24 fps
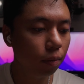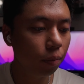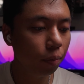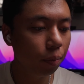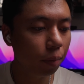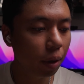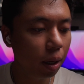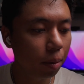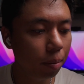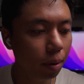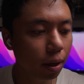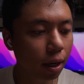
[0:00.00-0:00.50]

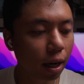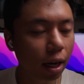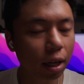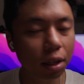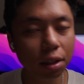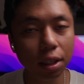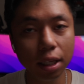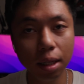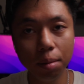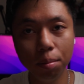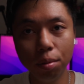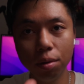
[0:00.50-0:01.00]
Maybe
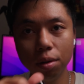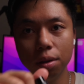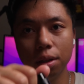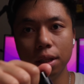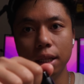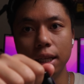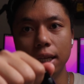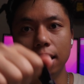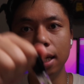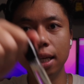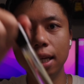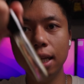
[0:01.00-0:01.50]
I'll label
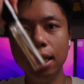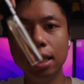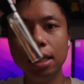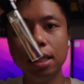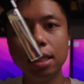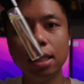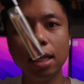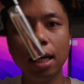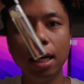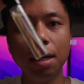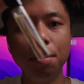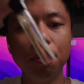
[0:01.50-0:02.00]
the
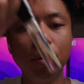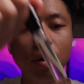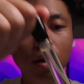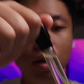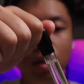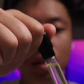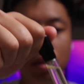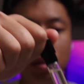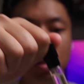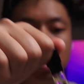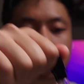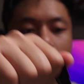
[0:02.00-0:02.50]
inside
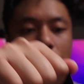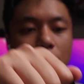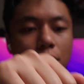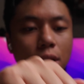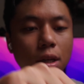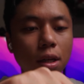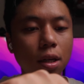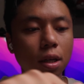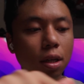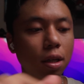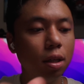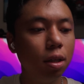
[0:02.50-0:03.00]
parts
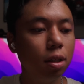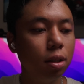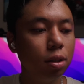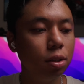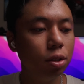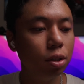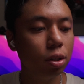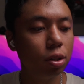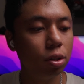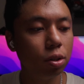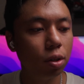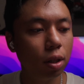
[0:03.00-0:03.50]

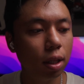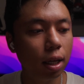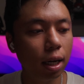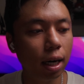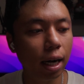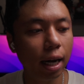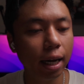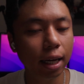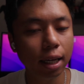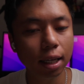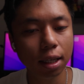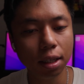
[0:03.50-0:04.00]
just so that
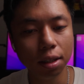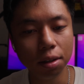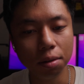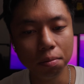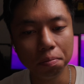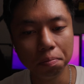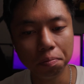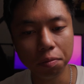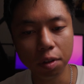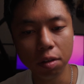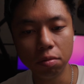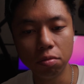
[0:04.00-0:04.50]
I can
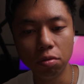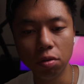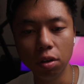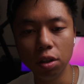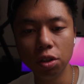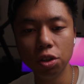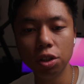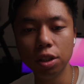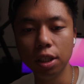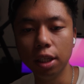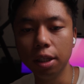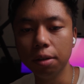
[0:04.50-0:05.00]

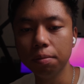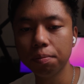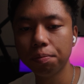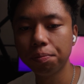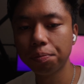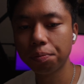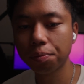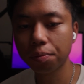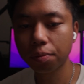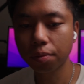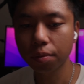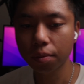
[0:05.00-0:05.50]
differentiate.
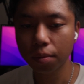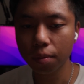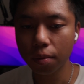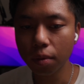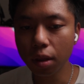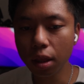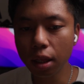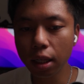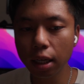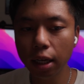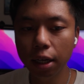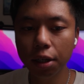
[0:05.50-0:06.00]

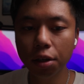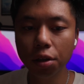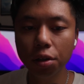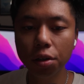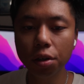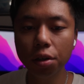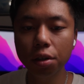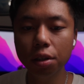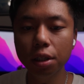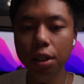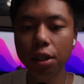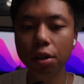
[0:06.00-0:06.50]
It'll
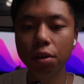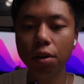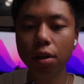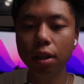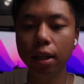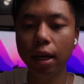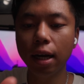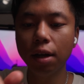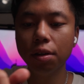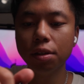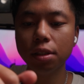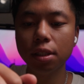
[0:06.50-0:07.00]
look cleaner on
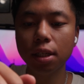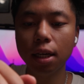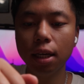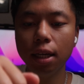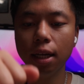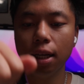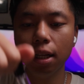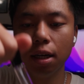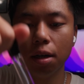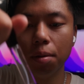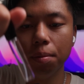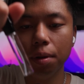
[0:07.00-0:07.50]
the
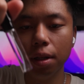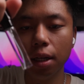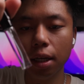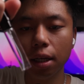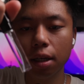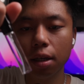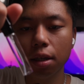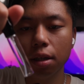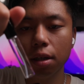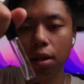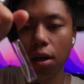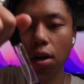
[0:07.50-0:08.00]
outside and it'll be
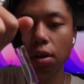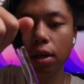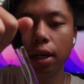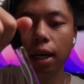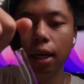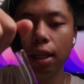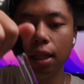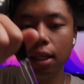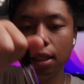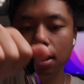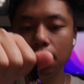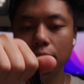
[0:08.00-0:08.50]
like,
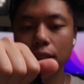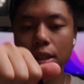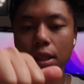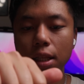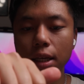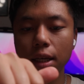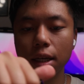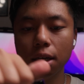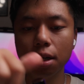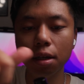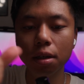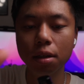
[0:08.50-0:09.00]
okay, this is
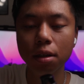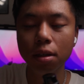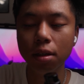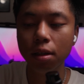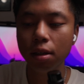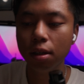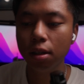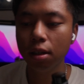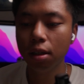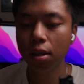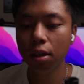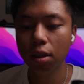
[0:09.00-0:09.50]
the
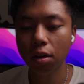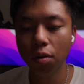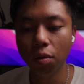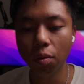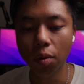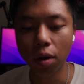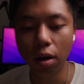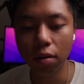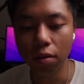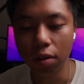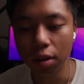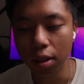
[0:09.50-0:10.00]

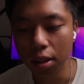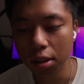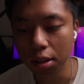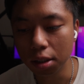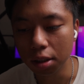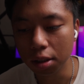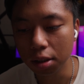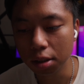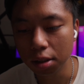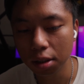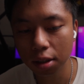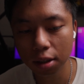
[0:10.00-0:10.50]
whatever this
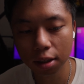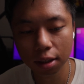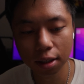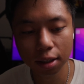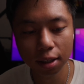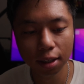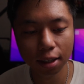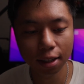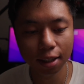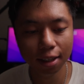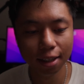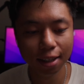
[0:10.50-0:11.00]
is.
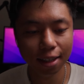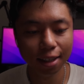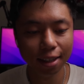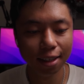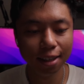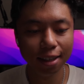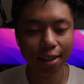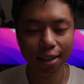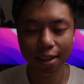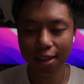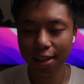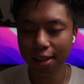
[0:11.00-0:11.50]

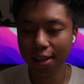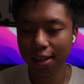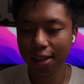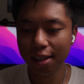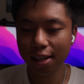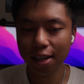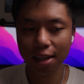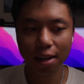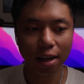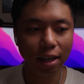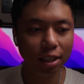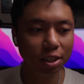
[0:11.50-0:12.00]

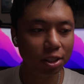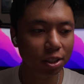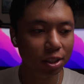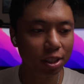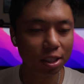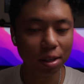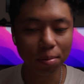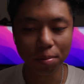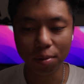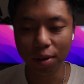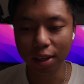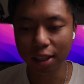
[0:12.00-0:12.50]
I should
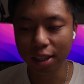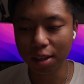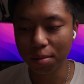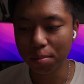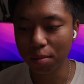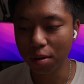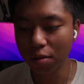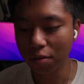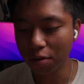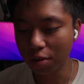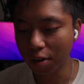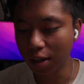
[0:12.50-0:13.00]
separate them
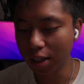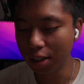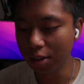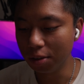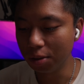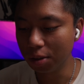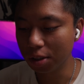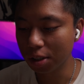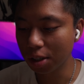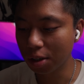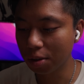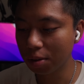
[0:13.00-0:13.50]
before I do
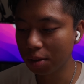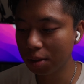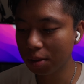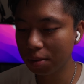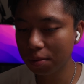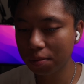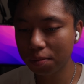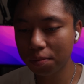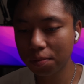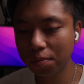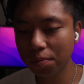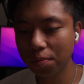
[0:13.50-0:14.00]
so.
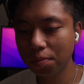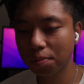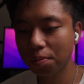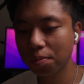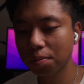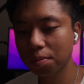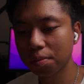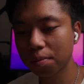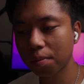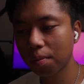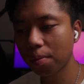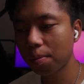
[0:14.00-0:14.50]

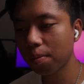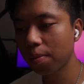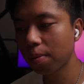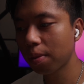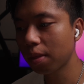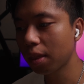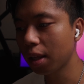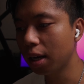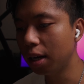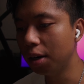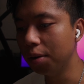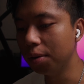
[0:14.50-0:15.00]

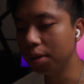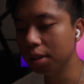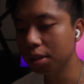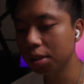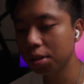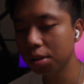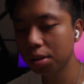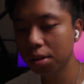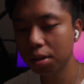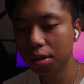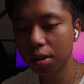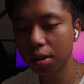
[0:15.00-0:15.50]
Anyways,